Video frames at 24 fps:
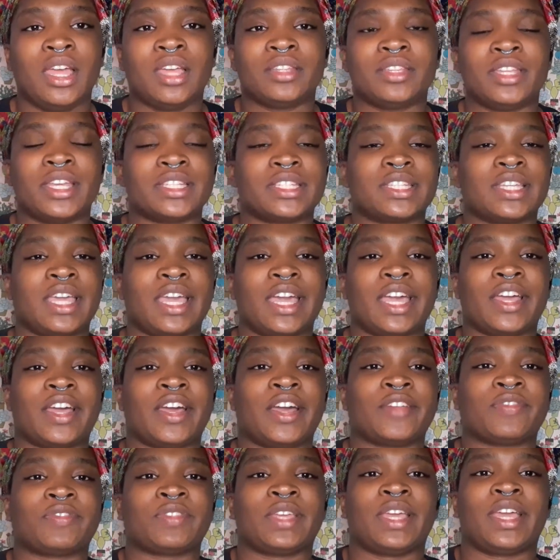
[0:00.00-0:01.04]
Does it
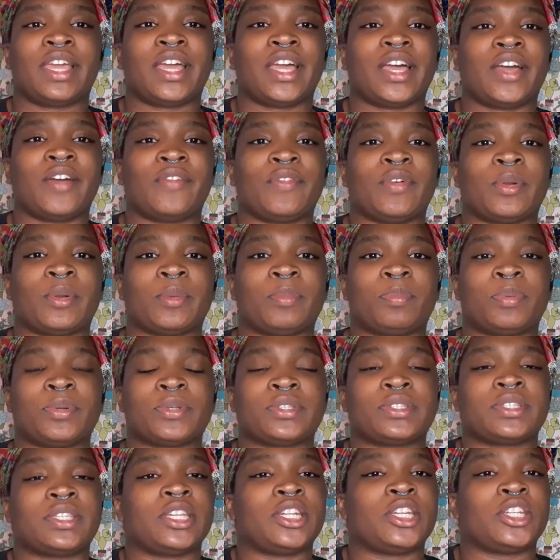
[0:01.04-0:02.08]
have to have a
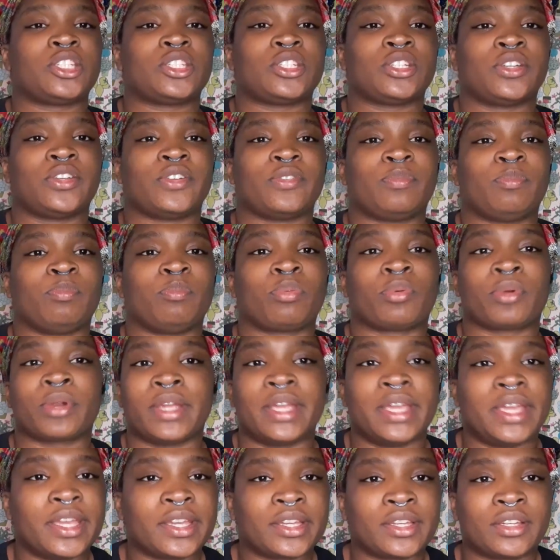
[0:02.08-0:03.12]
percentage of
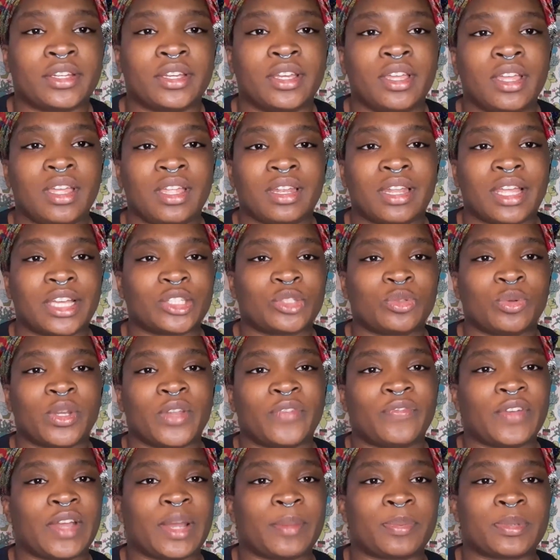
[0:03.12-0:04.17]
brick, like
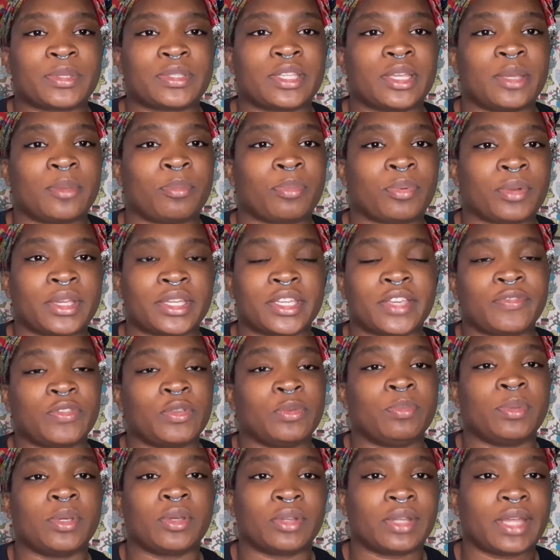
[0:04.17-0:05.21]
25% brick if you
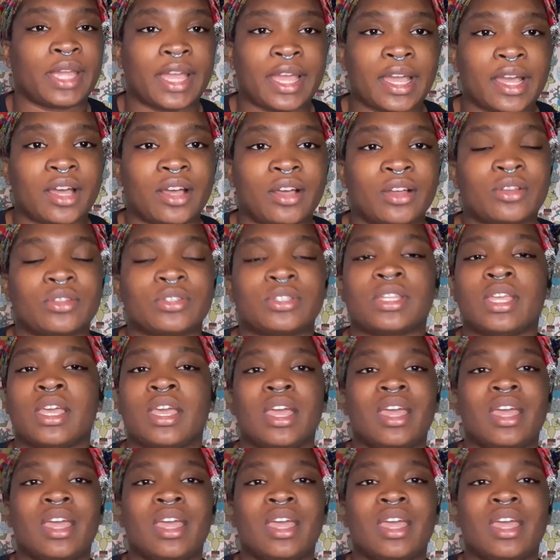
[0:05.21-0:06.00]
build a house?